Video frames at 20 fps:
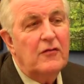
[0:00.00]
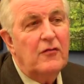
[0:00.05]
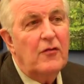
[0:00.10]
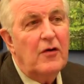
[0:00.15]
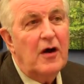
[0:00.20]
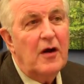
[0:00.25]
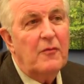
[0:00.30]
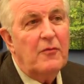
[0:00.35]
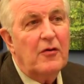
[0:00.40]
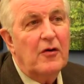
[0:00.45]
of
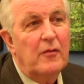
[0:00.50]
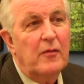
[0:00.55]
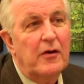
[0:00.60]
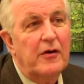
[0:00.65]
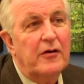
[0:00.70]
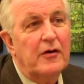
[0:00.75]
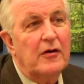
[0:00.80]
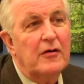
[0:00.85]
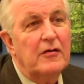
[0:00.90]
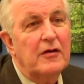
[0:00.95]
why pro
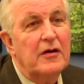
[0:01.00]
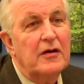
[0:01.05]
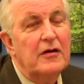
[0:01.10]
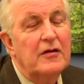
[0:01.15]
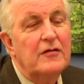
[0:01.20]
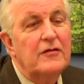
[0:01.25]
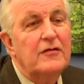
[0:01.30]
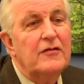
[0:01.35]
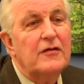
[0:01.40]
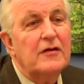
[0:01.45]
bono
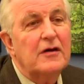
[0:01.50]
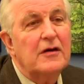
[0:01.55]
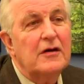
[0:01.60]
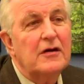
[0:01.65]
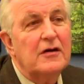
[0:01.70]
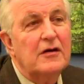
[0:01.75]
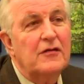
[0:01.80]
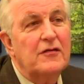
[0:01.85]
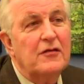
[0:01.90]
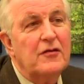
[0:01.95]

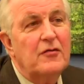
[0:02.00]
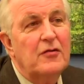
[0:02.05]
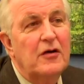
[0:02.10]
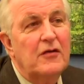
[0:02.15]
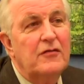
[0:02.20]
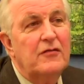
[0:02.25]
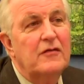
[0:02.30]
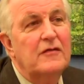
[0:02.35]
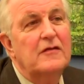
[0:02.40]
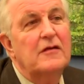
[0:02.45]
is a
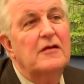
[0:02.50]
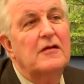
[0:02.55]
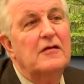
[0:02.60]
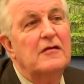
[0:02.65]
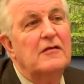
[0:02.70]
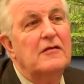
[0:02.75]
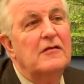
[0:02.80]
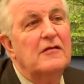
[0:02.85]
question that